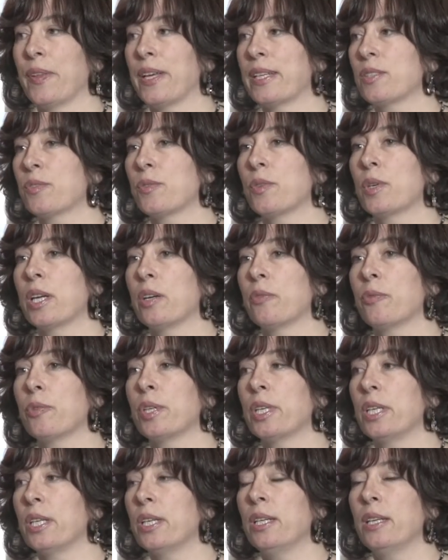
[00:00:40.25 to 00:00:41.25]
That's for
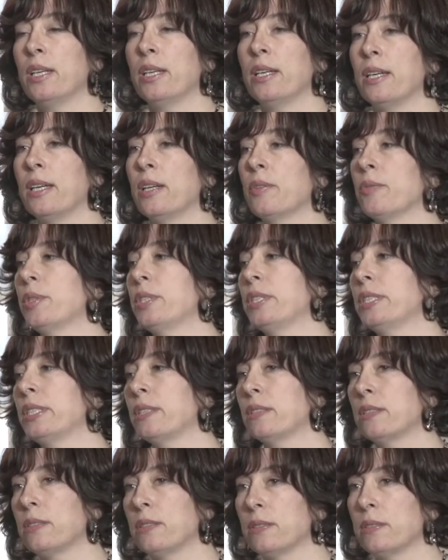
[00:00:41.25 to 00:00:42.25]
every
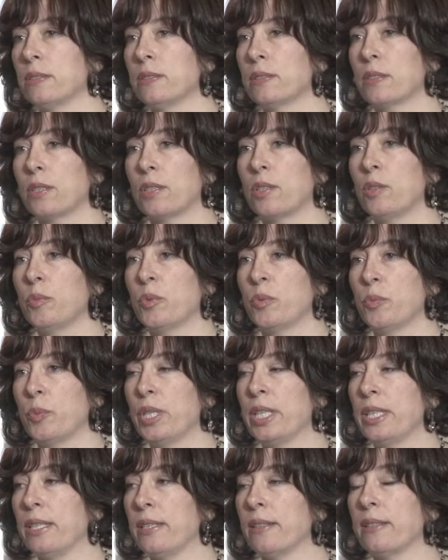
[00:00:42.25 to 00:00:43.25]
single human
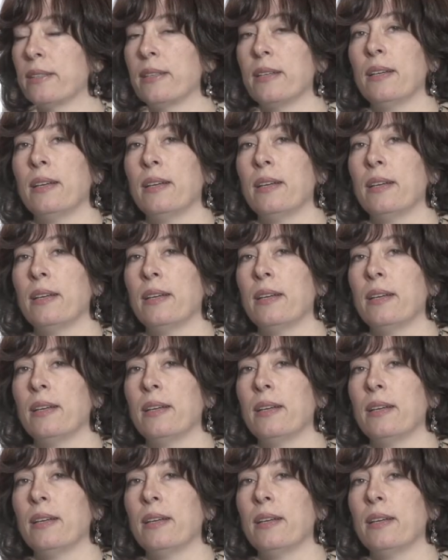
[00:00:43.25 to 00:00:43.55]
being.